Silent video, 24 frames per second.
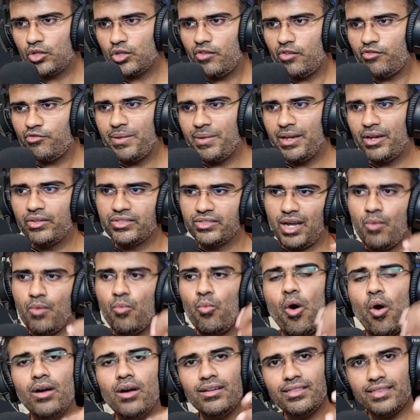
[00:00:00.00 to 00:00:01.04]
off because I
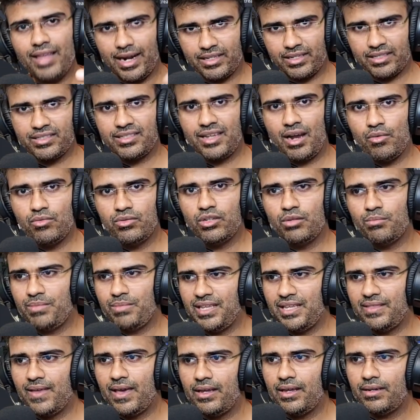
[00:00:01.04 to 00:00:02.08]
want that sound to
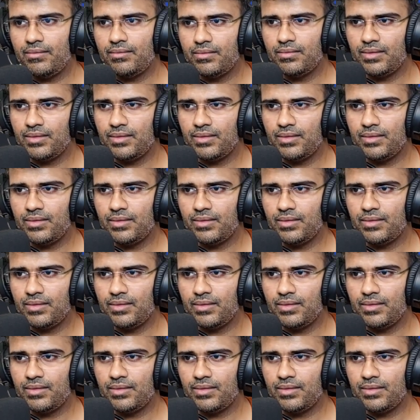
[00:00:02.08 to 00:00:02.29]
be there.